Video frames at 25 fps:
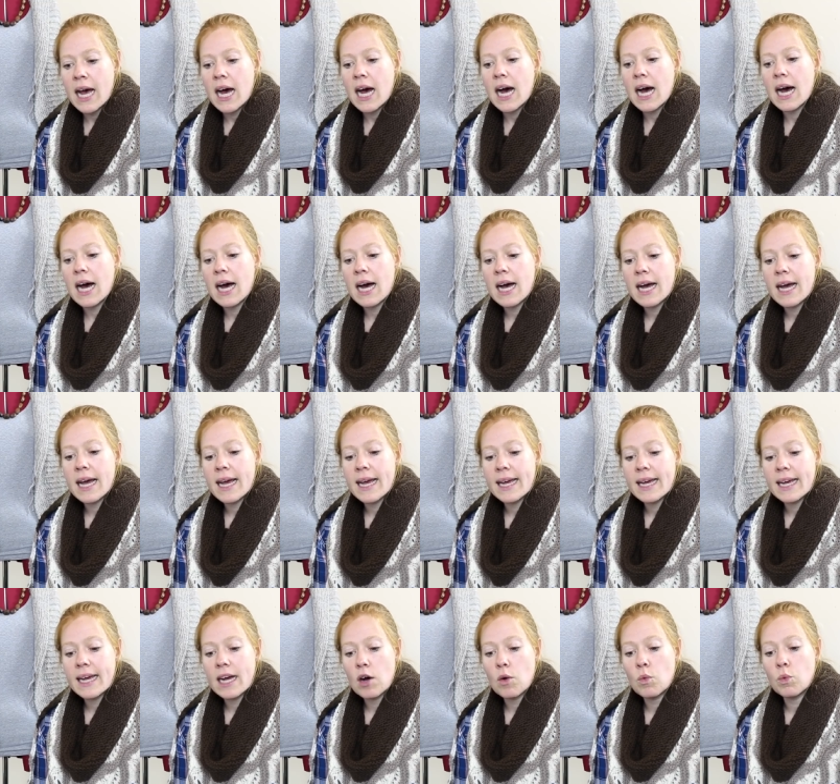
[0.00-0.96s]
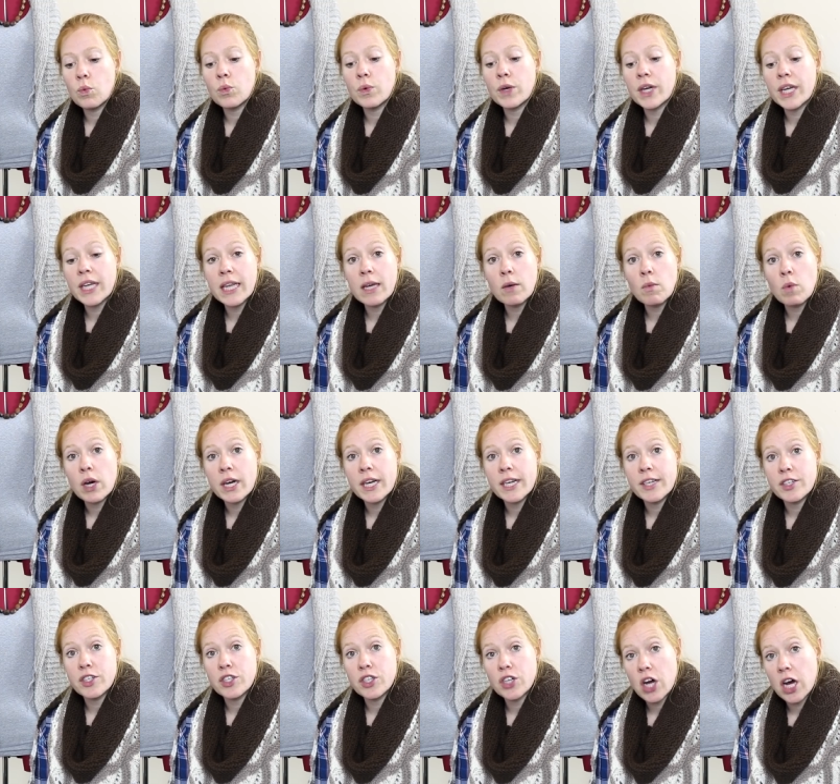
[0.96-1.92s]
I really
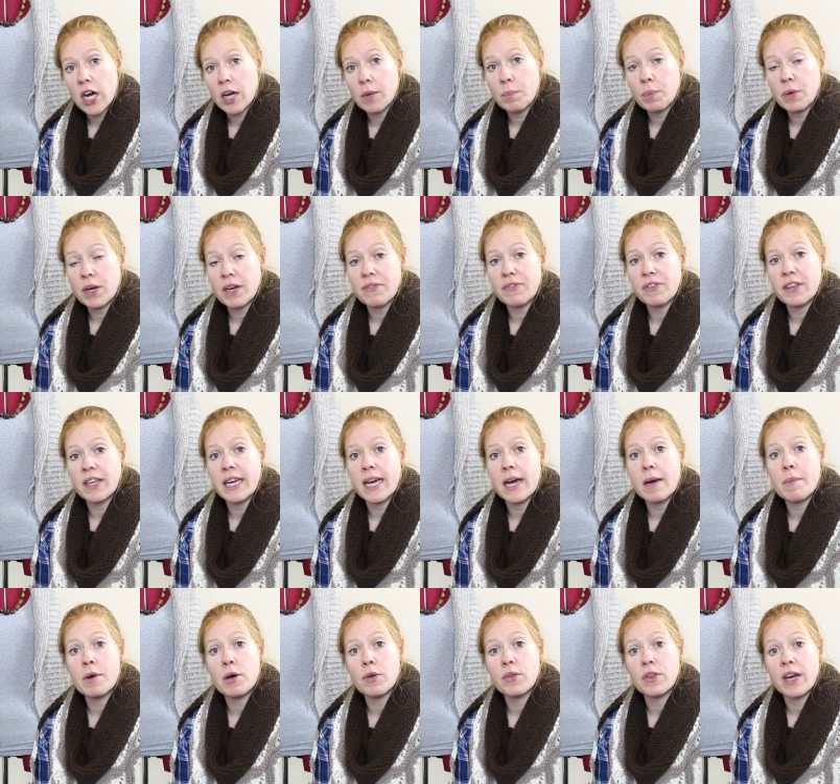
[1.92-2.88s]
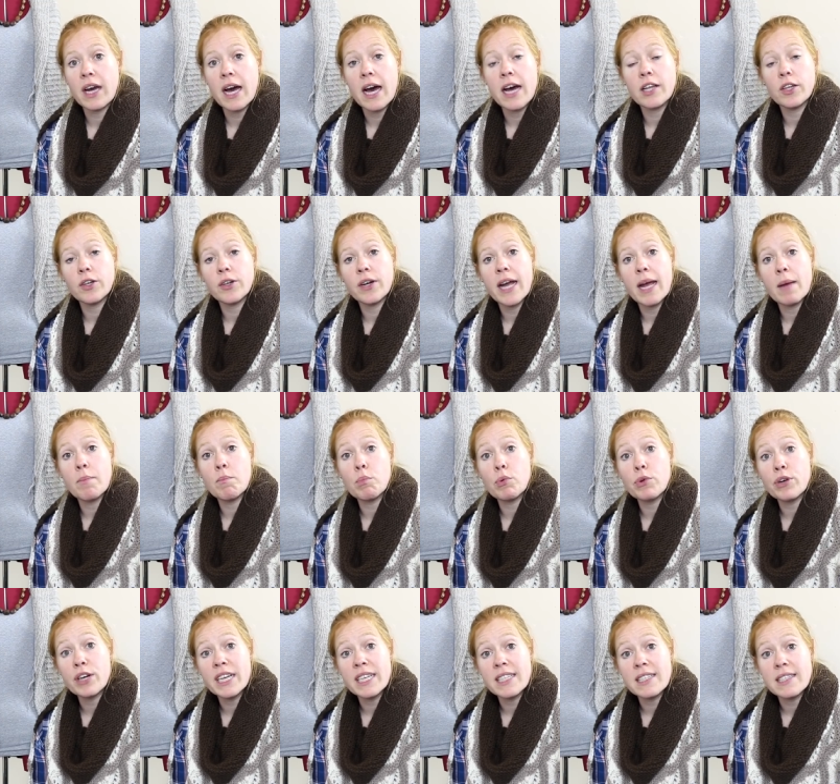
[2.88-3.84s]
wanted to talk briefly about the color and
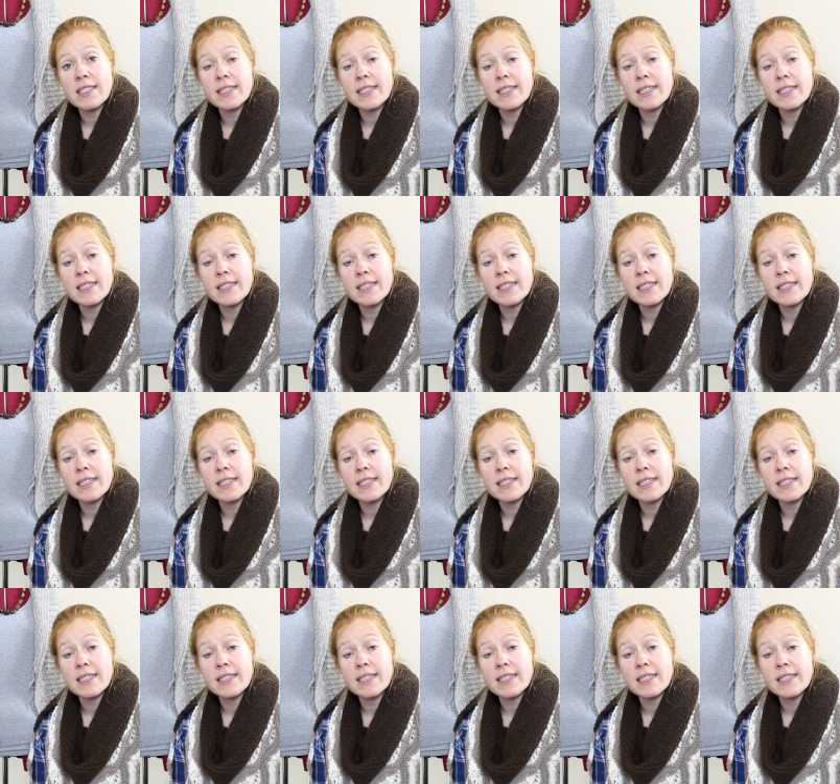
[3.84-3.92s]
breed